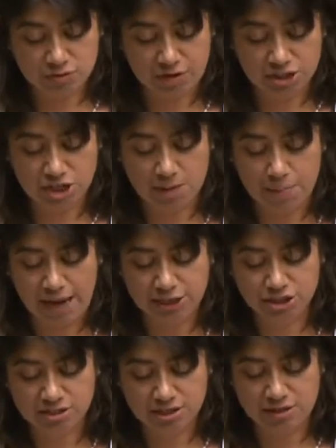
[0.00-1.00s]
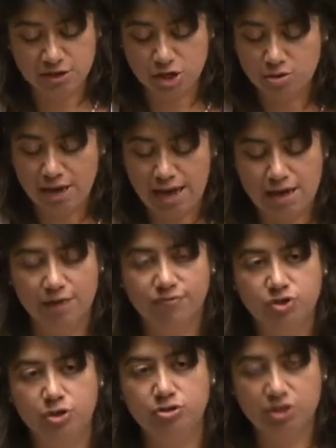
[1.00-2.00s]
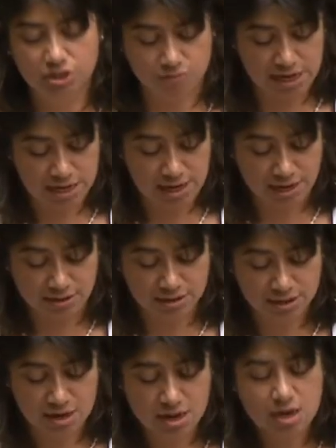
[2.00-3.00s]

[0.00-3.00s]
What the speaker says: reaching patients in the UK of 2 to 3 years.